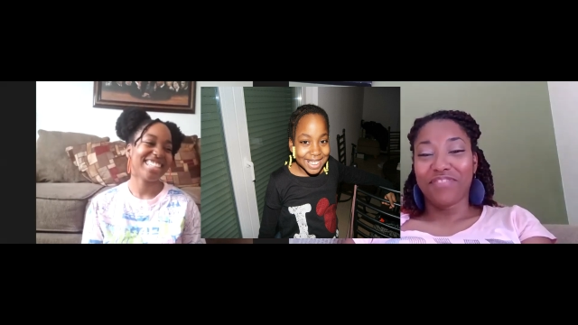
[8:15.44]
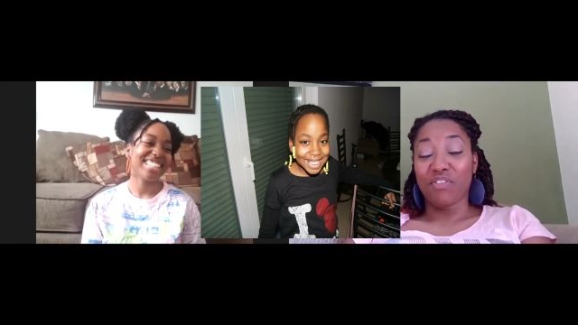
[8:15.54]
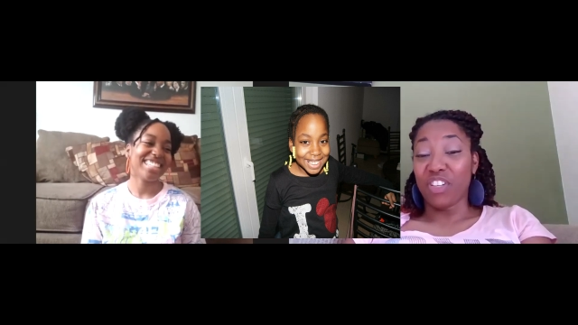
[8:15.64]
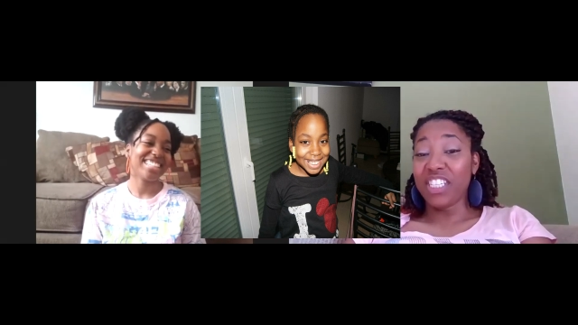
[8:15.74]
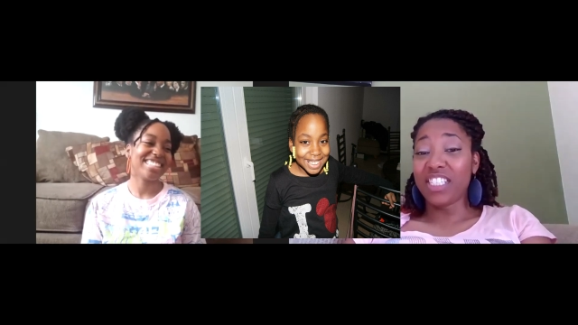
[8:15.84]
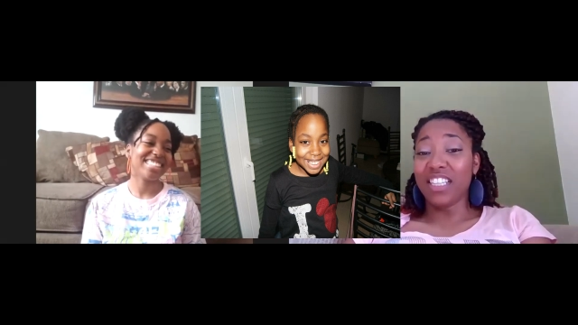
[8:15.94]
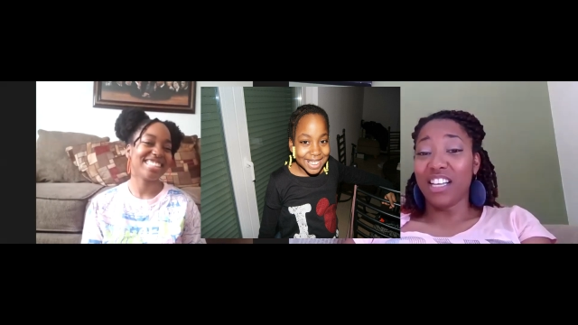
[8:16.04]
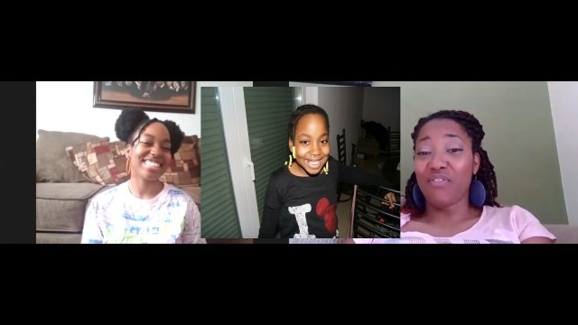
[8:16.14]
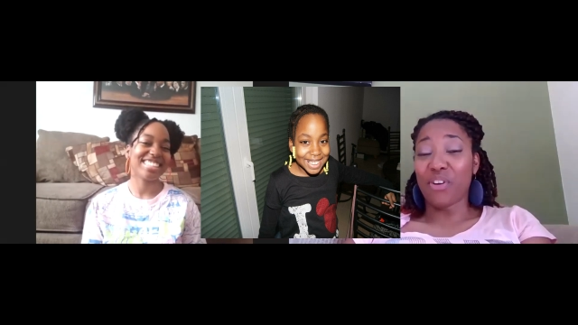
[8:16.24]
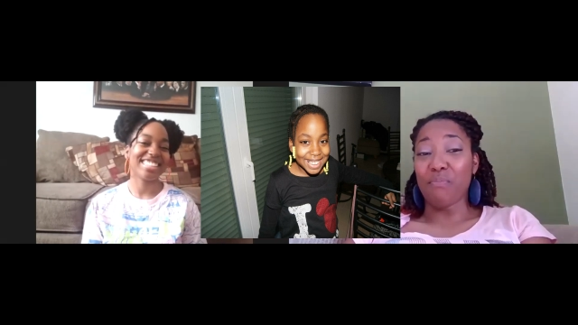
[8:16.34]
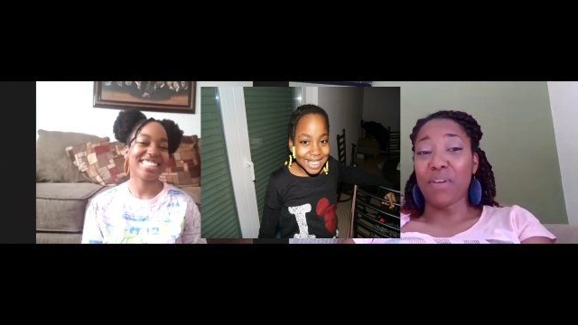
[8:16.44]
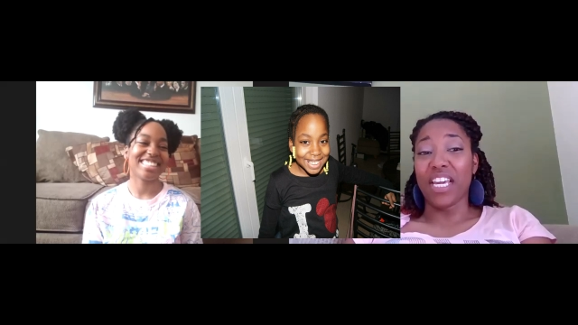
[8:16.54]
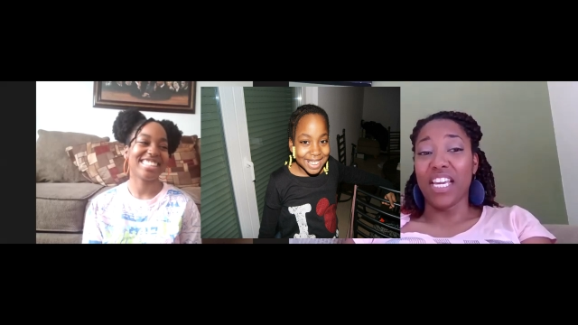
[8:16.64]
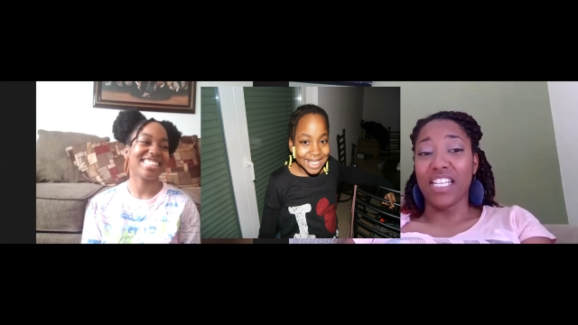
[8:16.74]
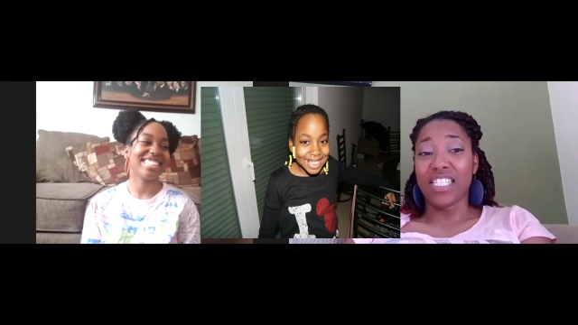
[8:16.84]
Speaker 1: Felicity loved her
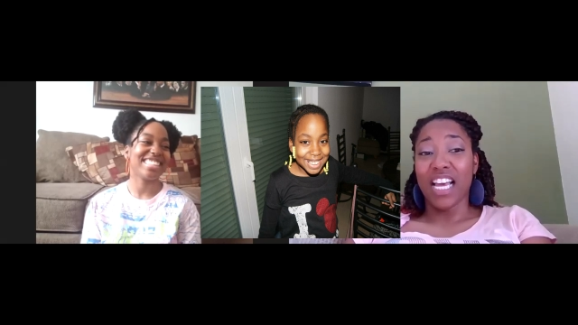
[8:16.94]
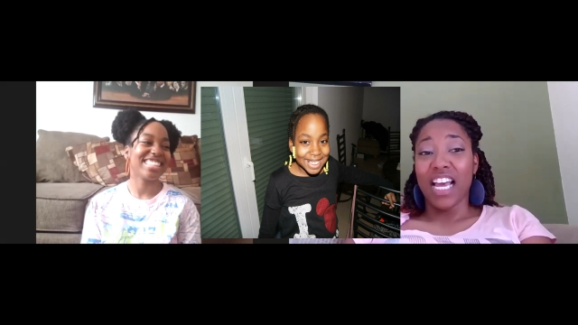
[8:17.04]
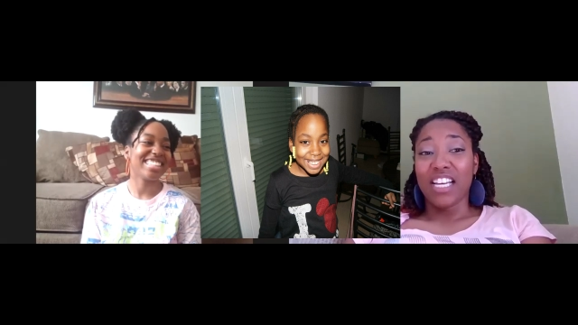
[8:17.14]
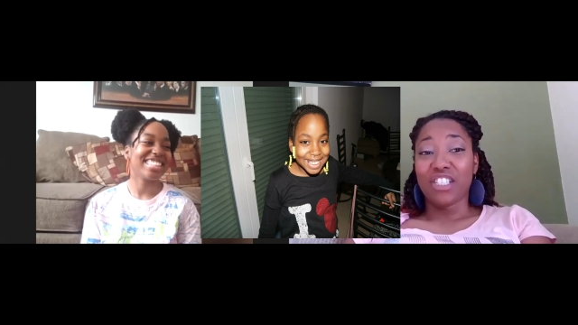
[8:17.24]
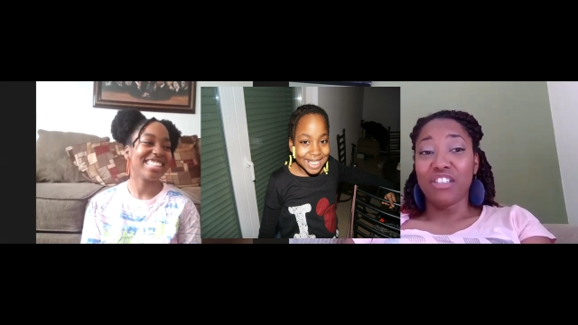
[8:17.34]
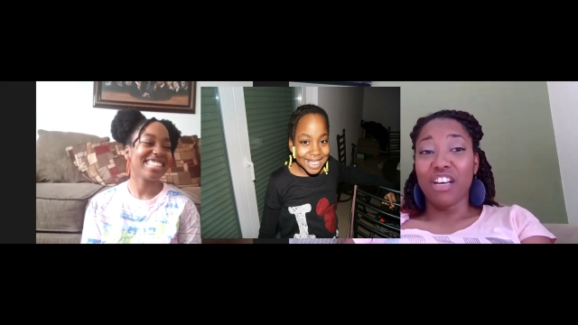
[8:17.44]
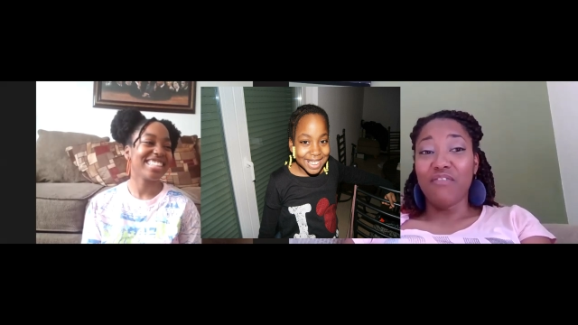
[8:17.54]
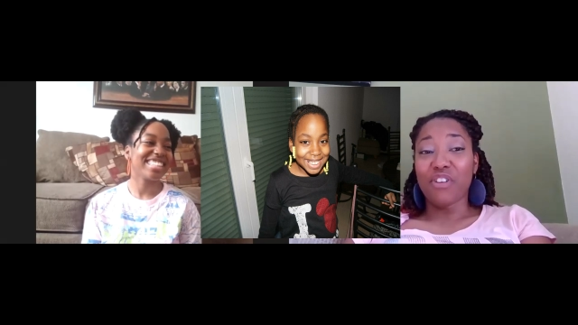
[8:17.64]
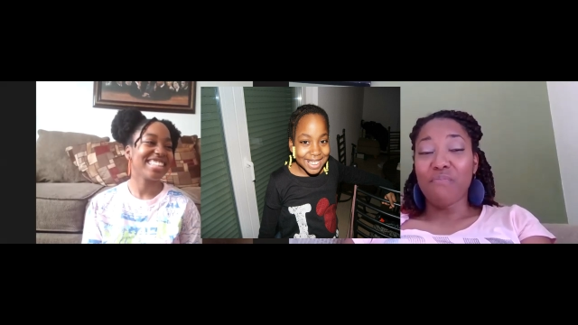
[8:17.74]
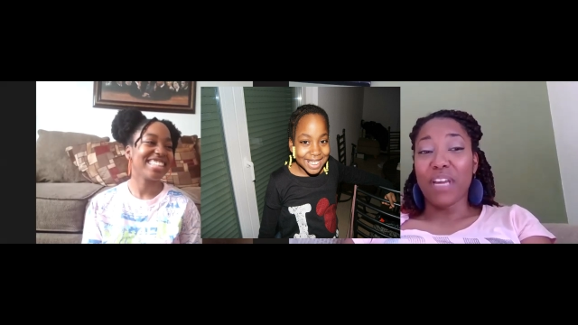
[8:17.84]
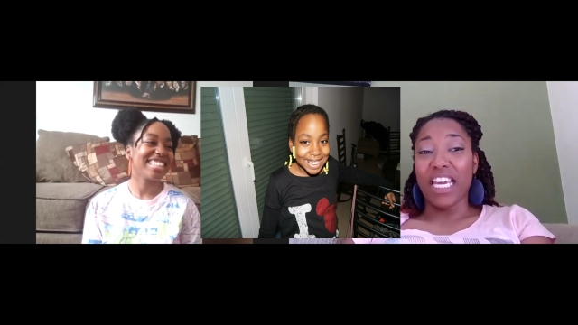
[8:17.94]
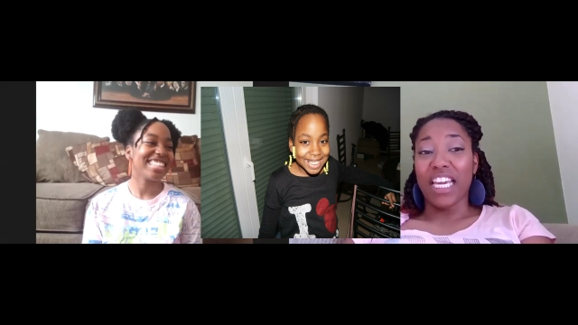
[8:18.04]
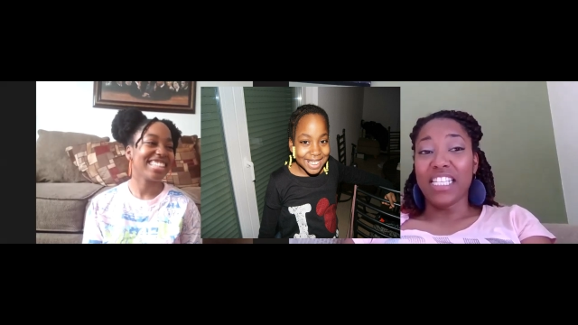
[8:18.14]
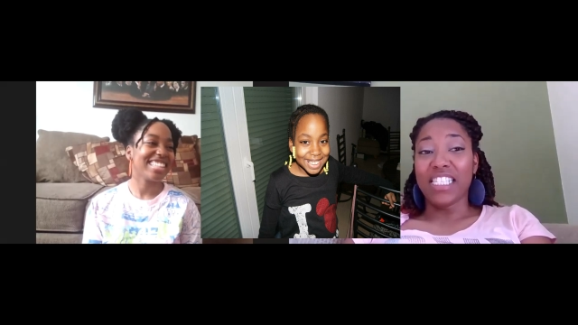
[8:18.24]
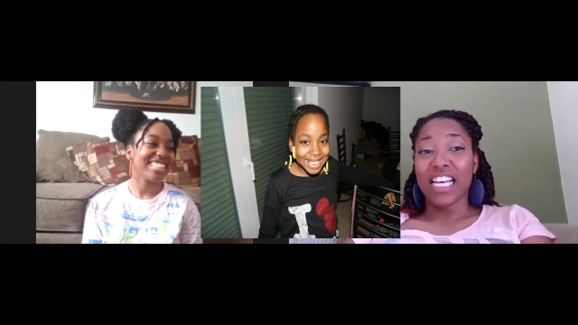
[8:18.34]
beads. She loved her
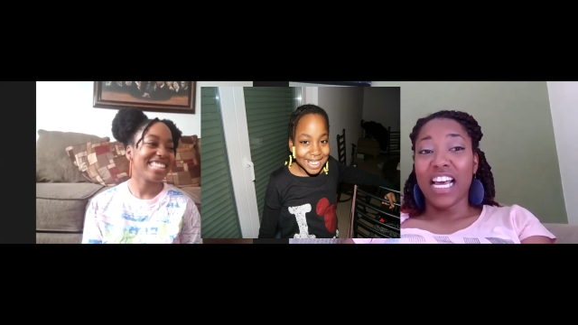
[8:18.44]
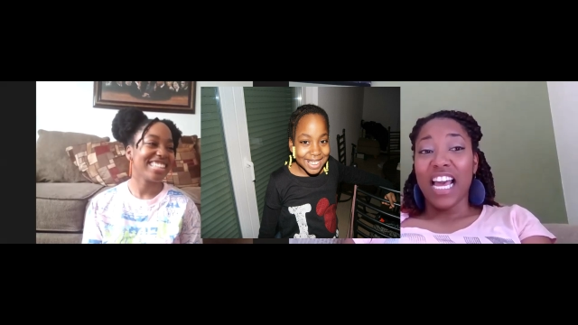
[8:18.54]
beads,